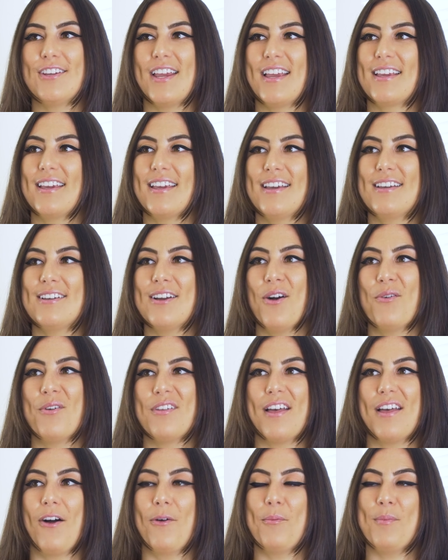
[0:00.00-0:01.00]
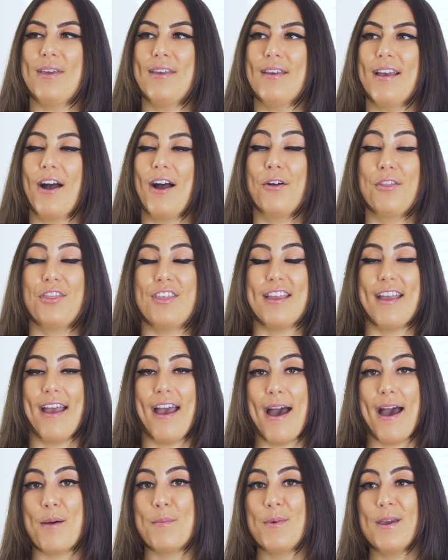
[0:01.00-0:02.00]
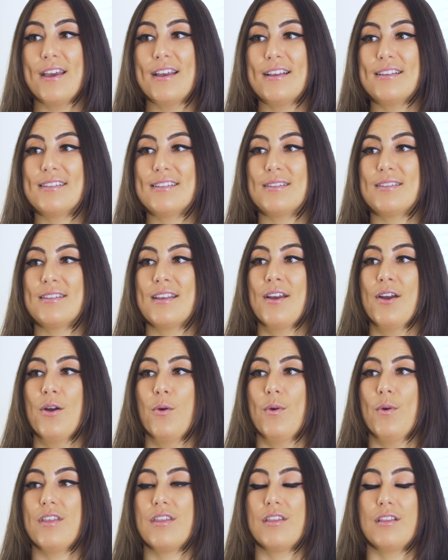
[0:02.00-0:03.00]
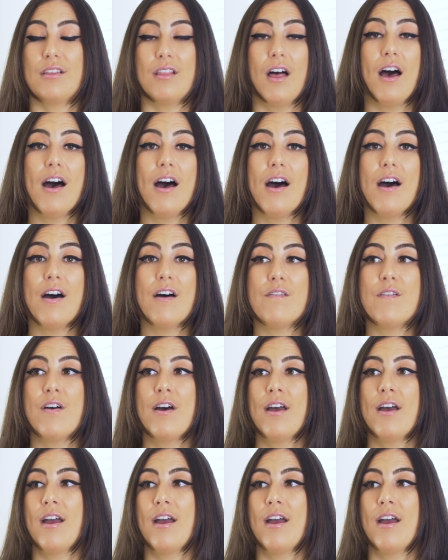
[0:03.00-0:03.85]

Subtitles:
it can go with healthy habits, with love,